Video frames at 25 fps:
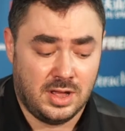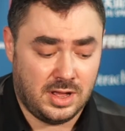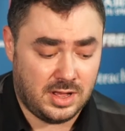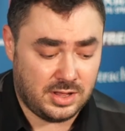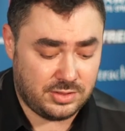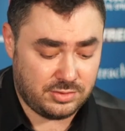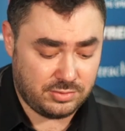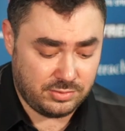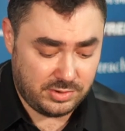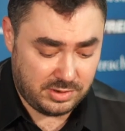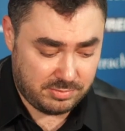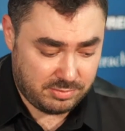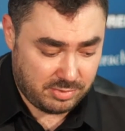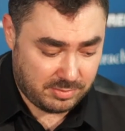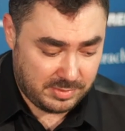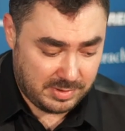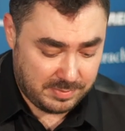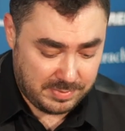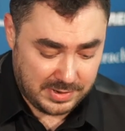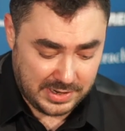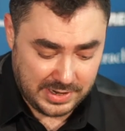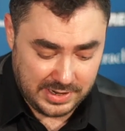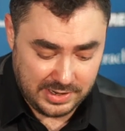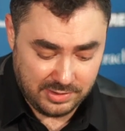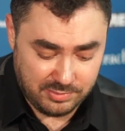I thought he'd probably
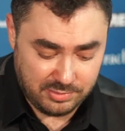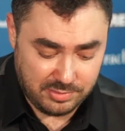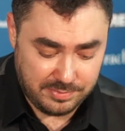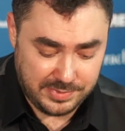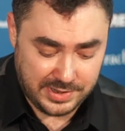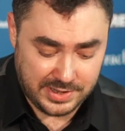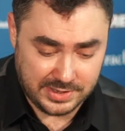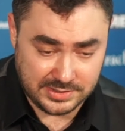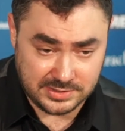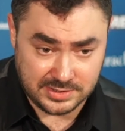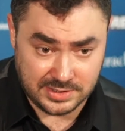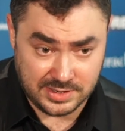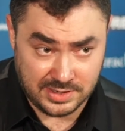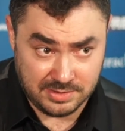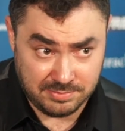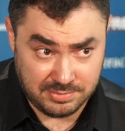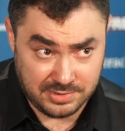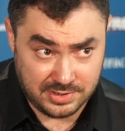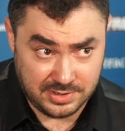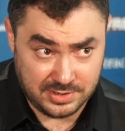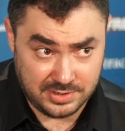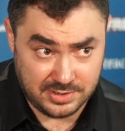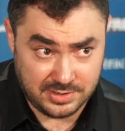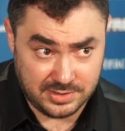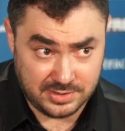play a little bit better today,
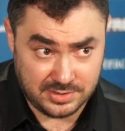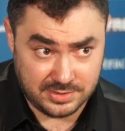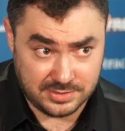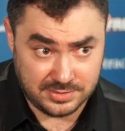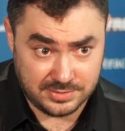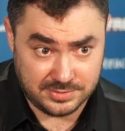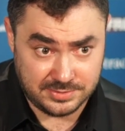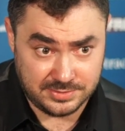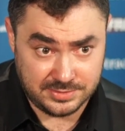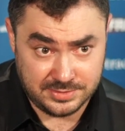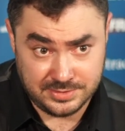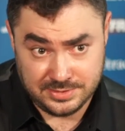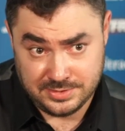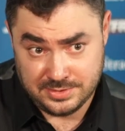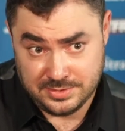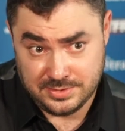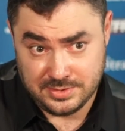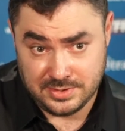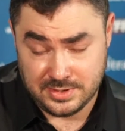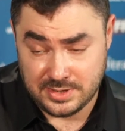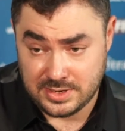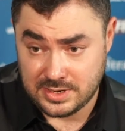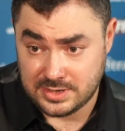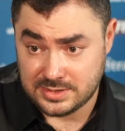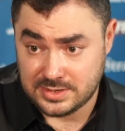but uh,
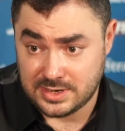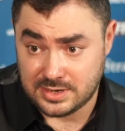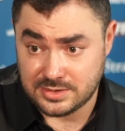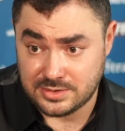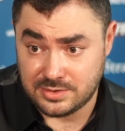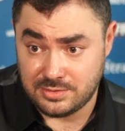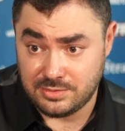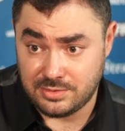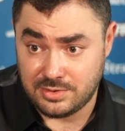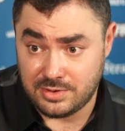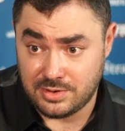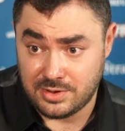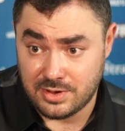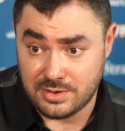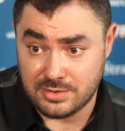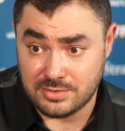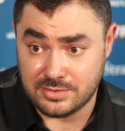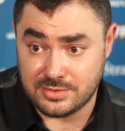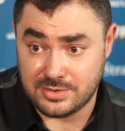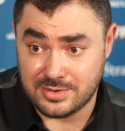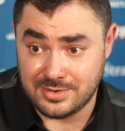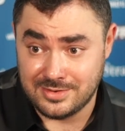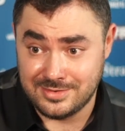that's how snooker goes.